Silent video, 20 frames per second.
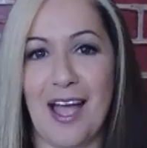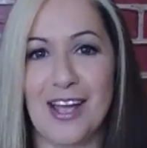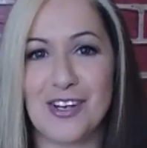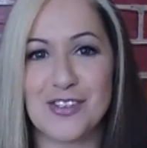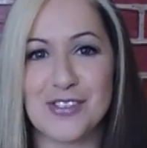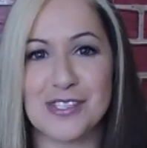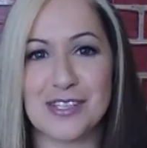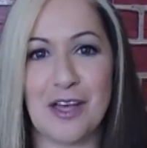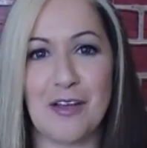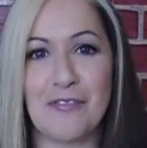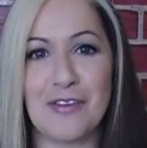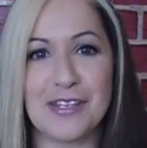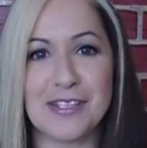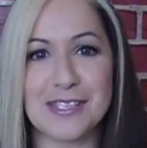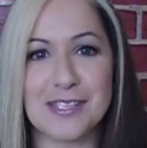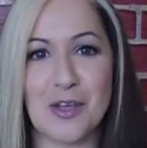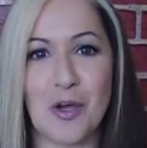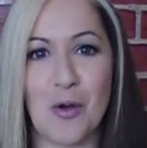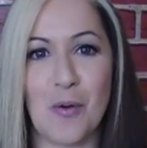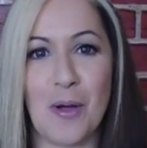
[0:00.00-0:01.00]
I just love it,
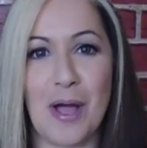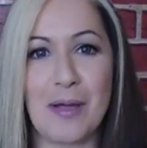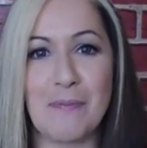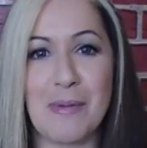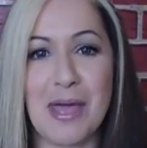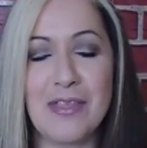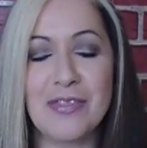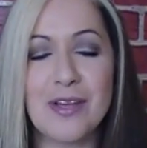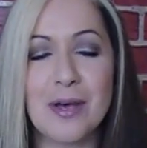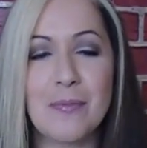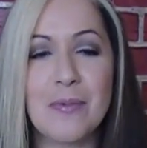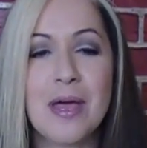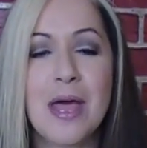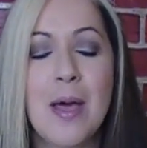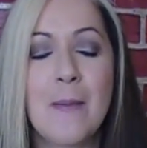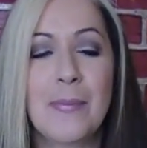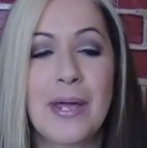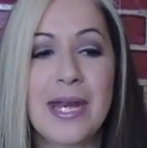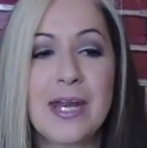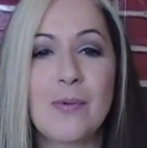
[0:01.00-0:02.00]
so I made them.
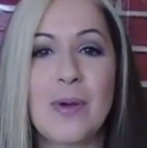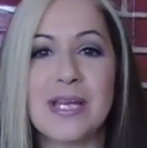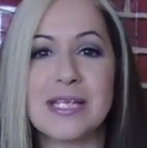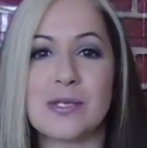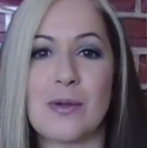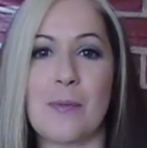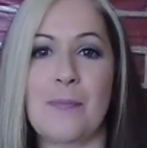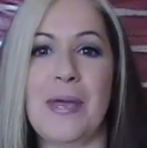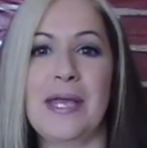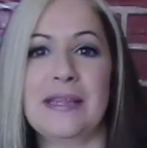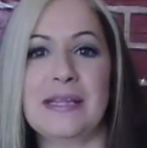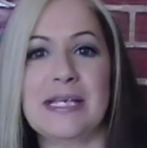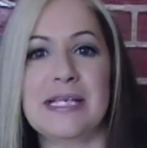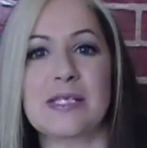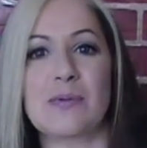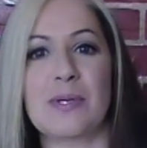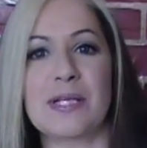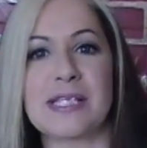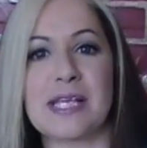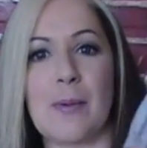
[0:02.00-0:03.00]
But anyway, so I picked
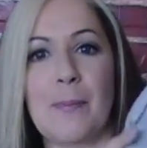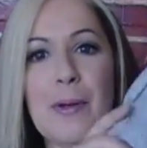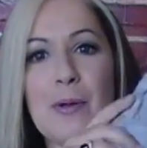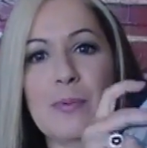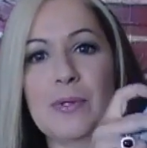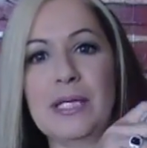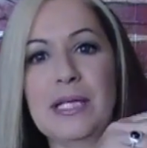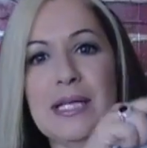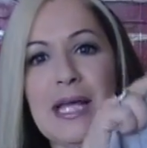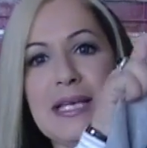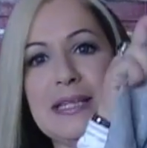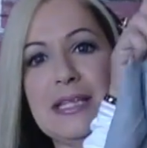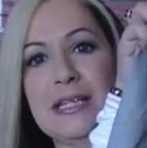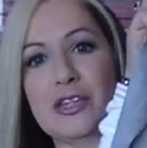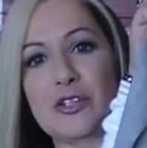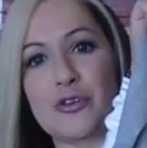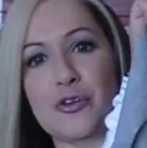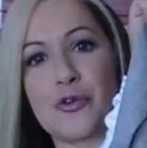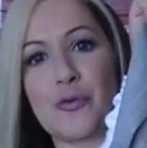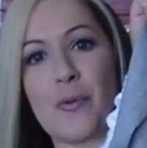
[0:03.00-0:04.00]
these ones up. I really like
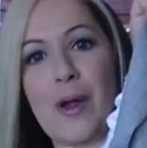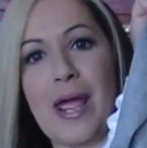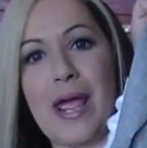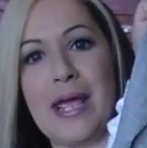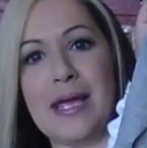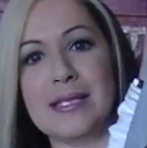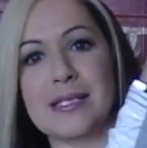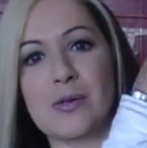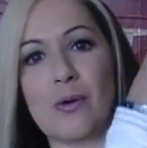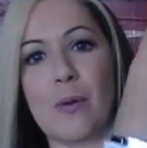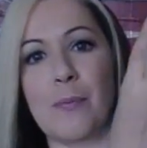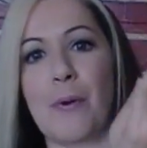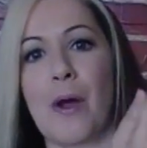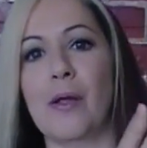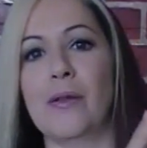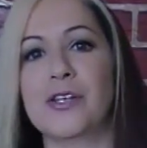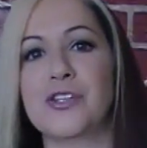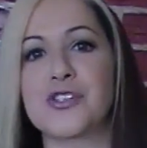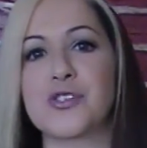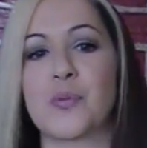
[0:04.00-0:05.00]
that they're gray, so I'll
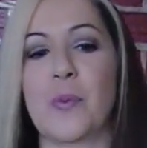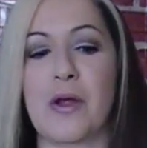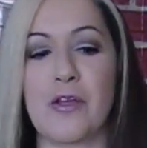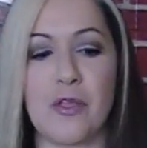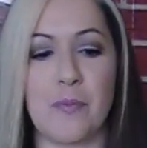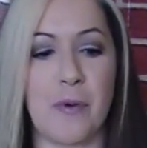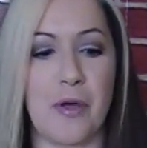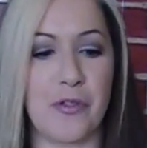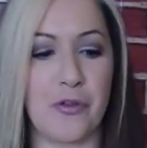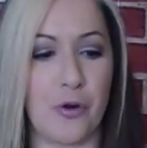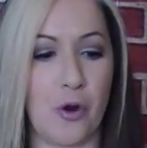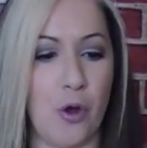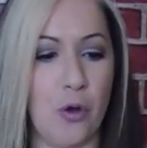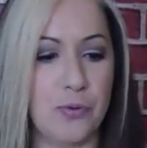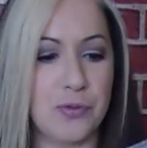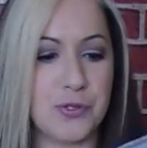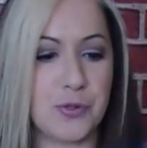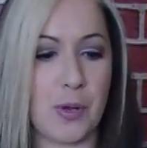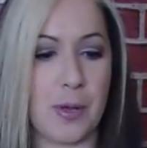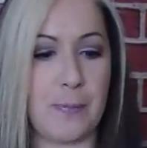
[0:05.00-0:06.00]
probably just wear them on their
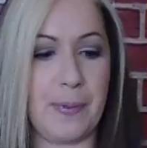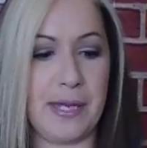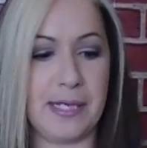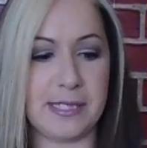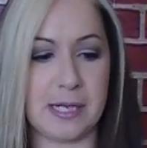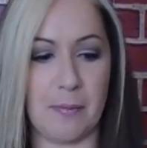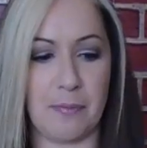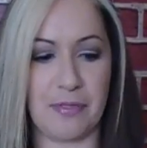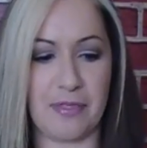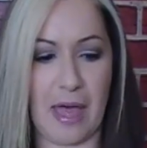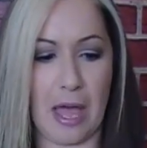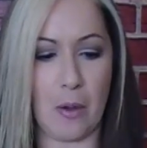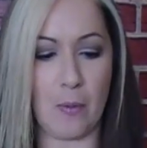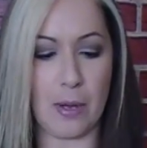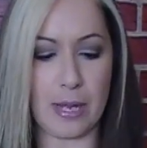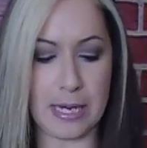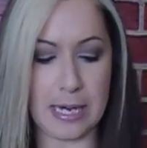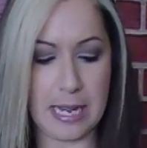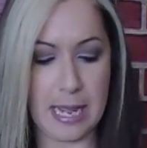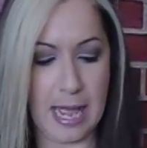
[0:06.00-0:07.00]
own. So I picked up that
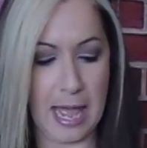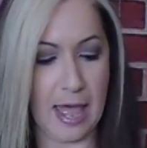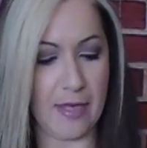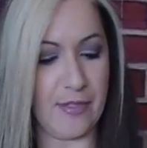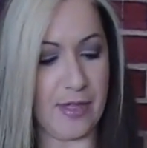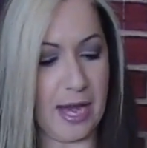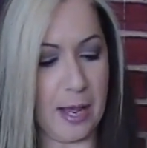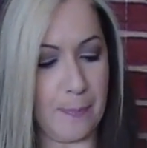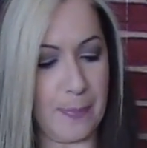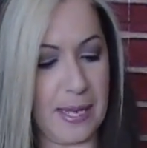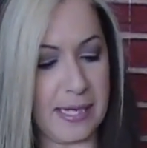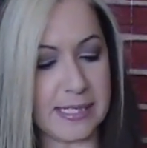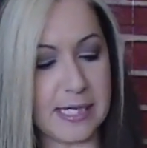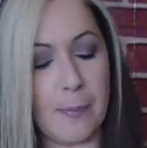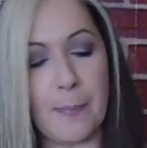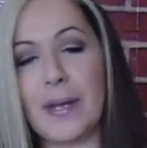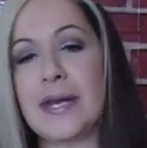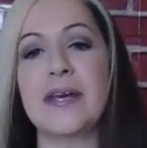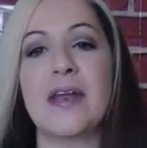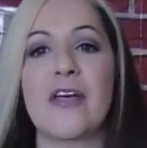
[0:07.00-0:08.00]
one, and then I picked
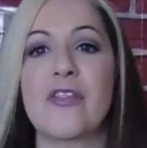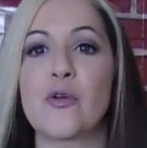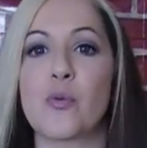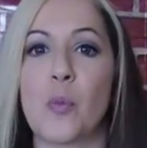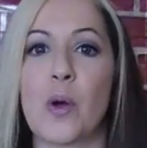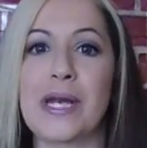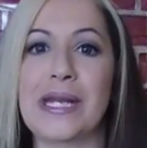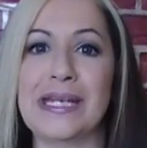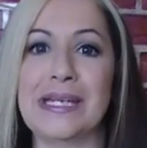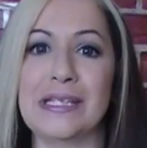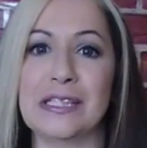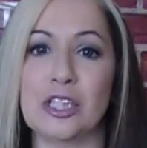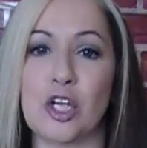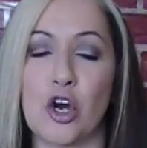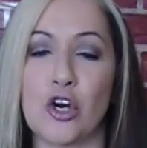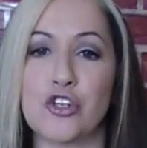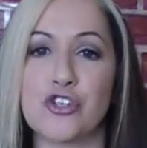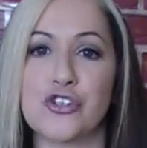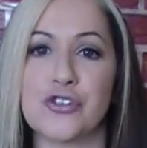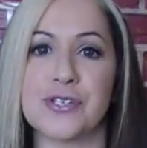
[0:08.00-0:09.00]
up another one in a
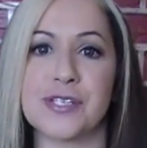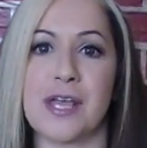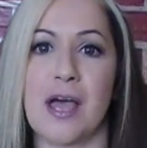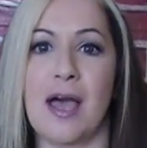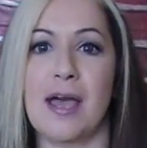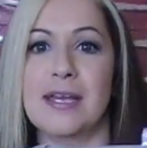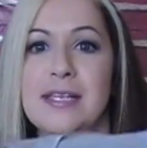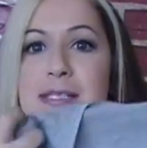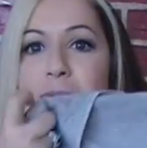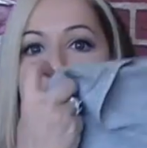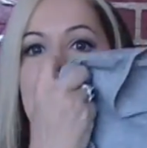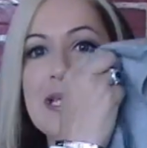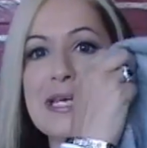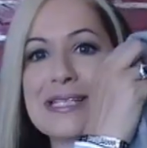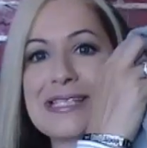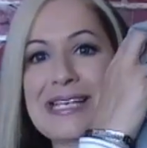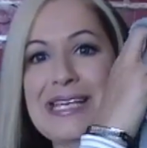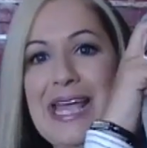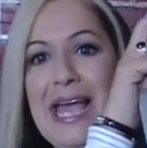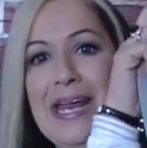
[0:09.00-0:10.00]
larger size
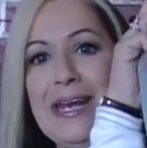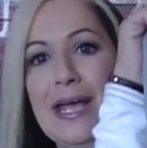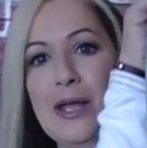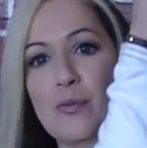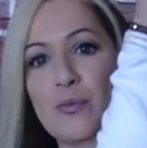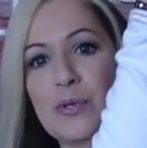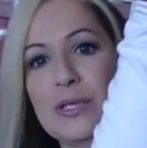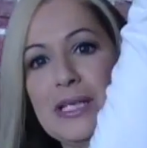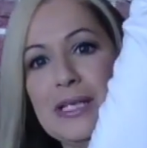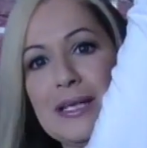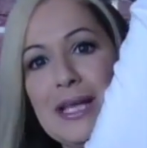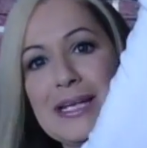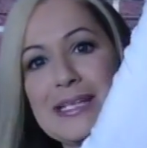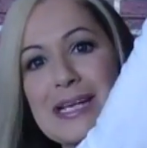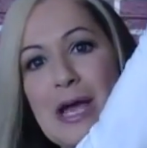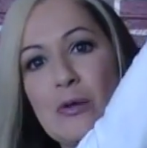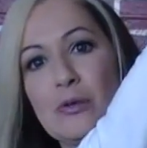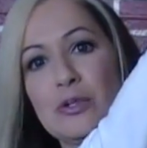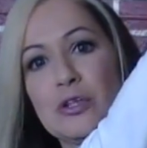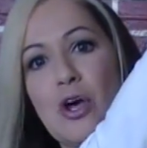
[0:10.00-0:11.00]
because, again, I really
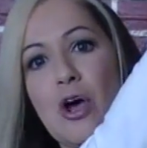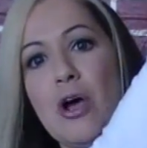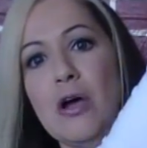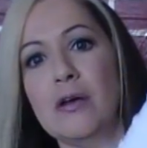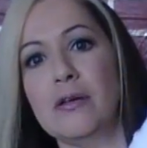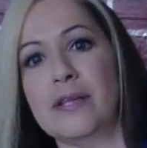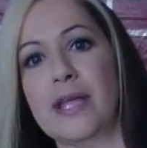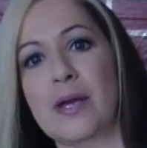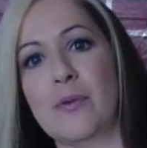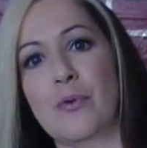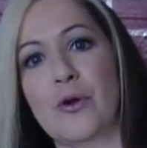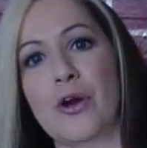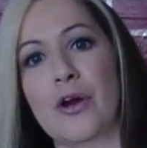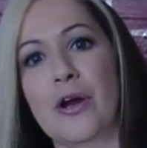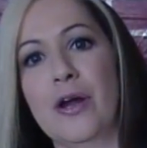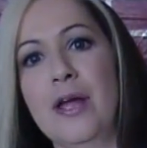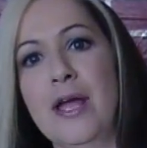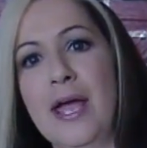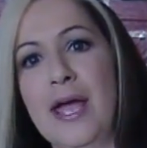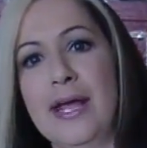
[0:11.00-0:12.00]
liked how long they
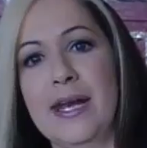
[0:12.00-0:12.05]
were.